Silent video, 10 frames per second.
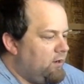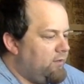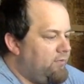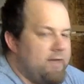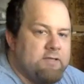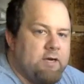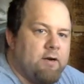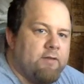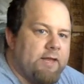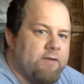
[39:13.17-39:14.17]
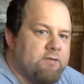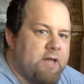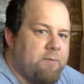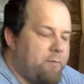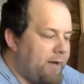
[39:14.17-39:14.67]
Thanks, Eric. Thanks for
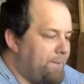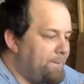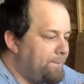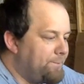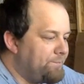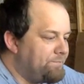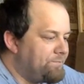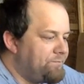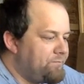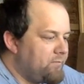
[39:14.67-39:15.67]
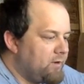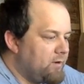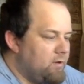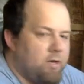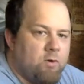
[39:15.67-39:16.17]
stopping by.
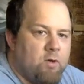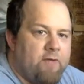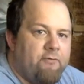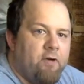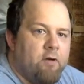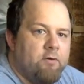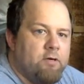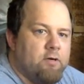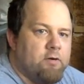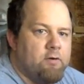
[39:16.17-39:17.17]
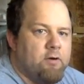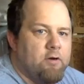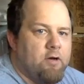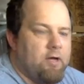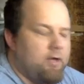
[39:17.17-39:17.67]
Go have fun on your
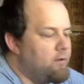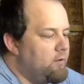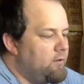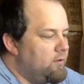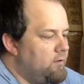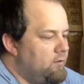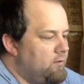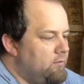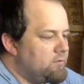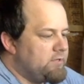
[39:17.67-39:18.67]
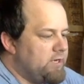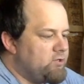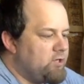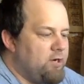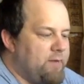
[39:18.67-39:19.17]

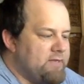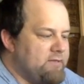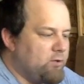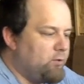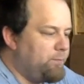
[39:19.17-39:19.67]
stationary bicycle.